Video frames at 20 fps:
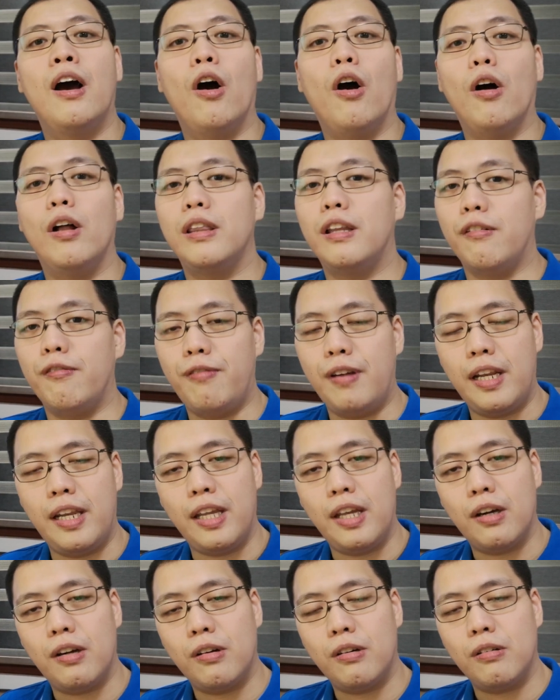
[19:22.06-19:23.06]
All the
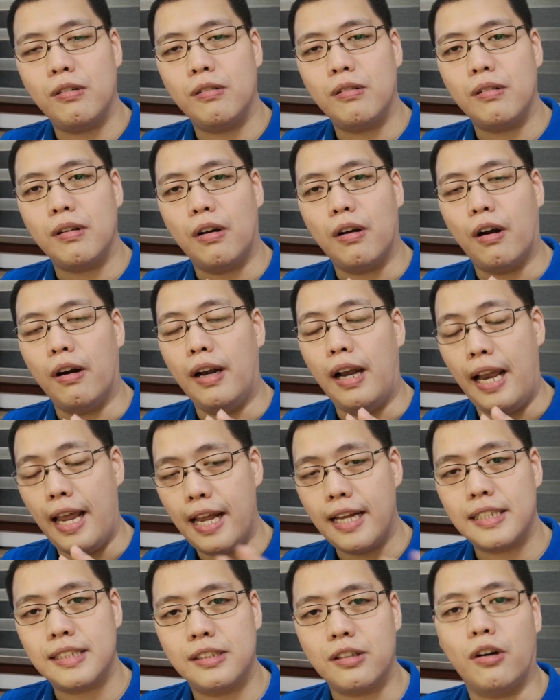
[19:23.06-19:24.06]
video or
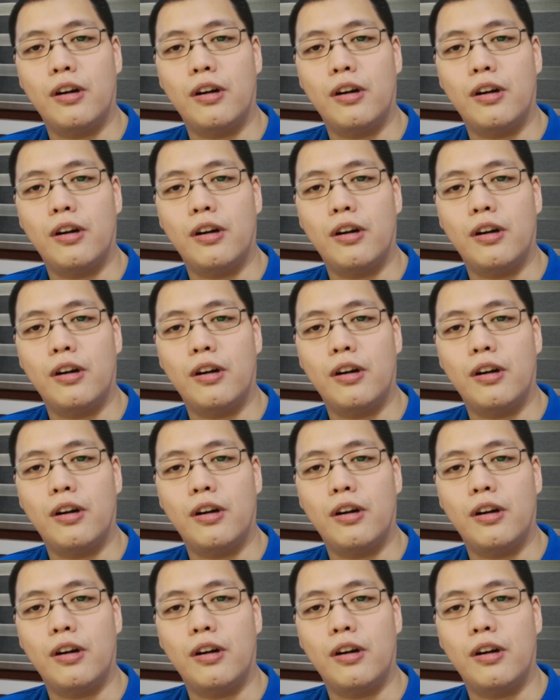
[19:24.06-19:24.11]
links,